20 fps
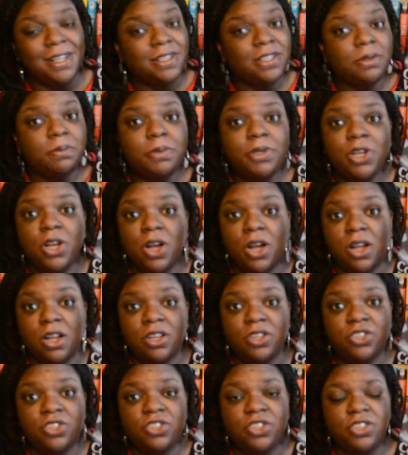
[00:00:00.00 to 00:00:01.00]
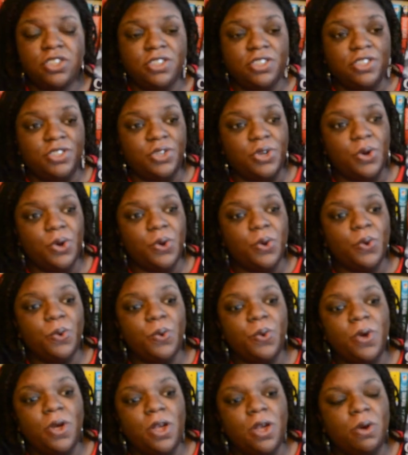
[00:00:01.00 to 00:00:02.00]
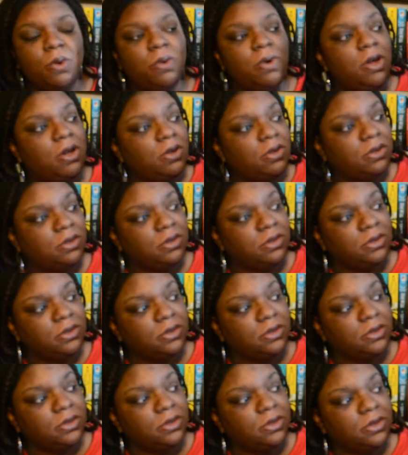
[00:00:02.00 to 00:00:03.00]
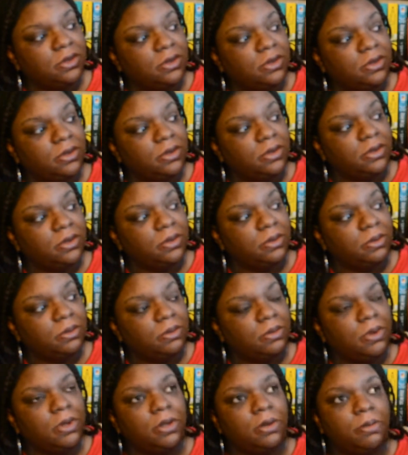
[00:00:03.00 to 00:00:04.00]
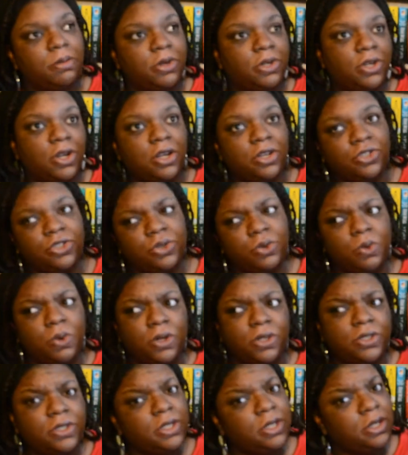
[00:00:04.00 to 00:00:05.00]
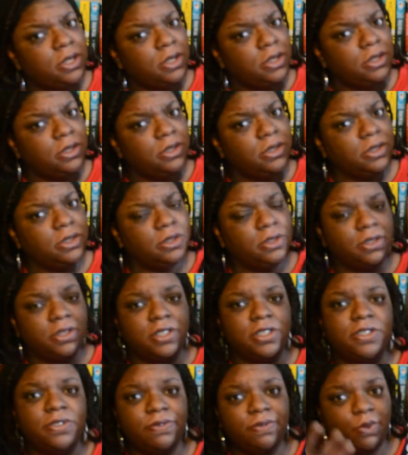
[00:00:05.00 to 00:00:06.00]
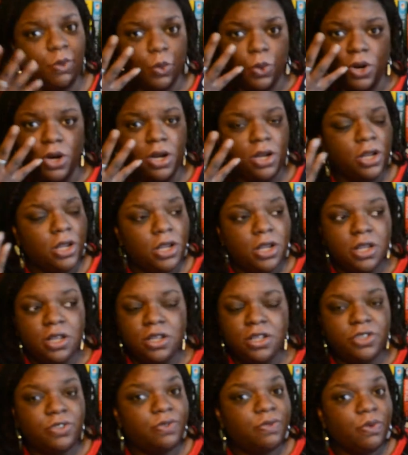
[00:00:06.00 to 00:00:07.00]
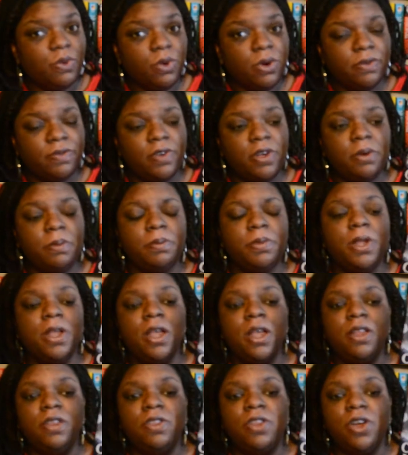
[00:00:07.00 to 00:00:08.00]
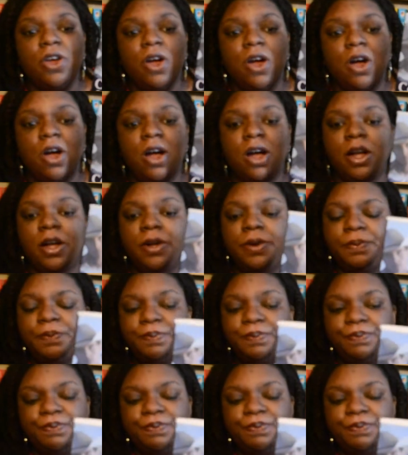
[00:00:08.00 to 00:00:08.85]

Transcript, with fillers: is a menage, so, well, well, menage a quatre. It's four. There's four of them. There are,